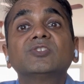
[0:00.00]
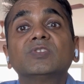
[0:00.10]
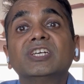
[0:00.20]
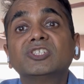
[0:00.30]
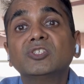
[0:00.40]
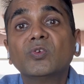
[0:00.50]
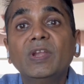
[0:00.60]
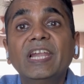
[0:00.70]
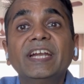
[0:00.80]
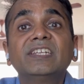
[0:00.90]
So there is no
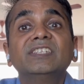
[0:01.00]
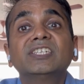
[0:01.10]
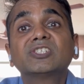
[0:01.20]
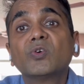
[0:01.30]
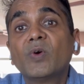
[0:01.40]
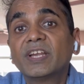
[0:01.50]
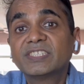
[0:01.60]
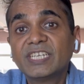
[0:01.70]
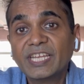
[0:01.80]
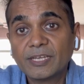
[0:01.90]
lead, there is no
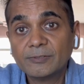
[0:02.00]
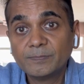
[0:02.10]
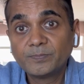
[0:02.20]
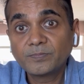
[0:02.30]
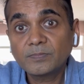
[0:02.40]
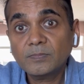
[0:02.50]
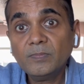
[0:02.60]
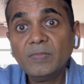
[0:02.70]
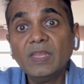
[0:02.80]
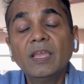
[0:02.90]
arsenic.
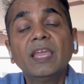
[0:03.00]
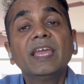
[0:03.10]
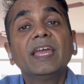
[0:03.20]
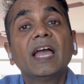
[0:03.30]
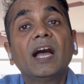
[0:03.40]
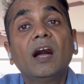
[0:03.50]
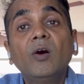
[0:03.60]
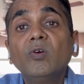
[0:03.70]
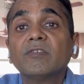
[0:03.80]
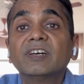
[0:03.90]

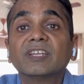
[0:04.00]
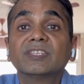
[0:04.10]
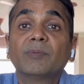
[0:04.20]
However, the